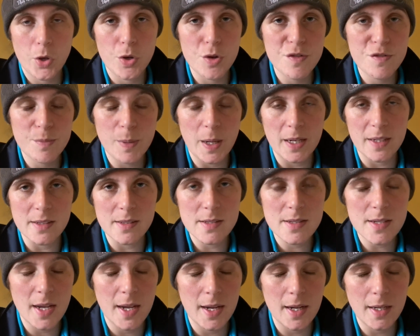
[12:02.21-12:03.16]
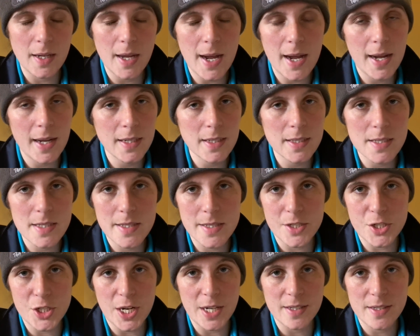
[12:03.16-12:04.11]
hoof balance, I highly
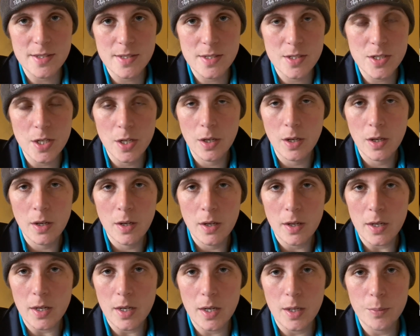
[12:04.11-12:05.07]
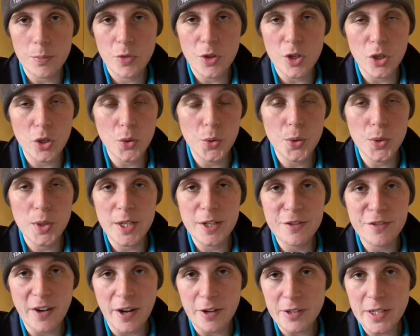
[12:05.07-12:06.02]
suggest the
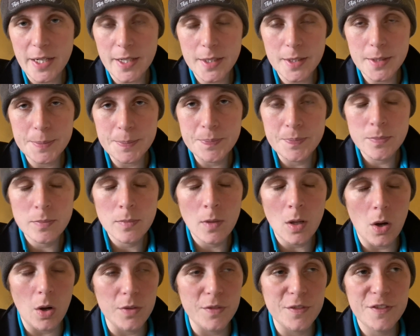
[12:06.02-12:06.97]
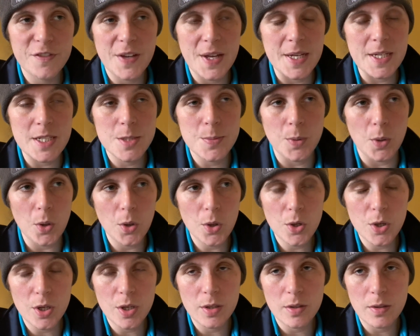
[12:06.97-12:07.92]
Lowly Farrier on
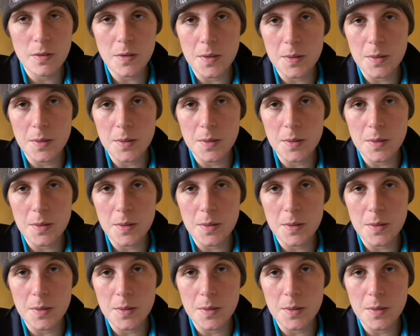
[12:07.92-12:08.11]
Facebook.